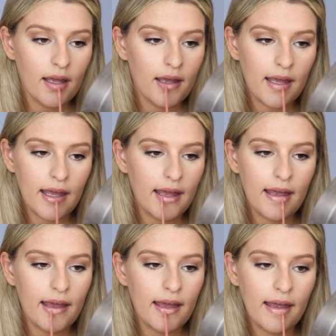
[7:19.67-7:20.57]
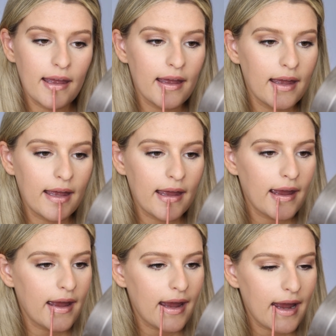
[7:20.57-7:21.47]

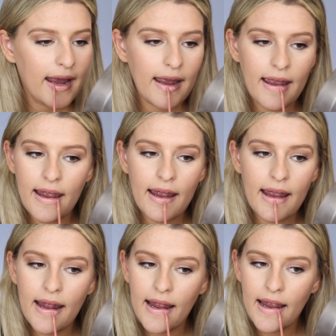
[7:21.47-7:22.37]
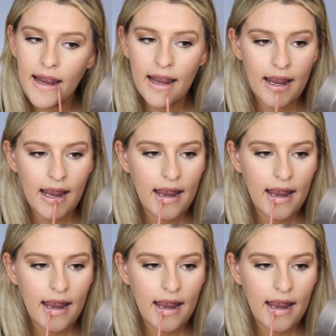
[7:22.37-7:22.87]
(silence)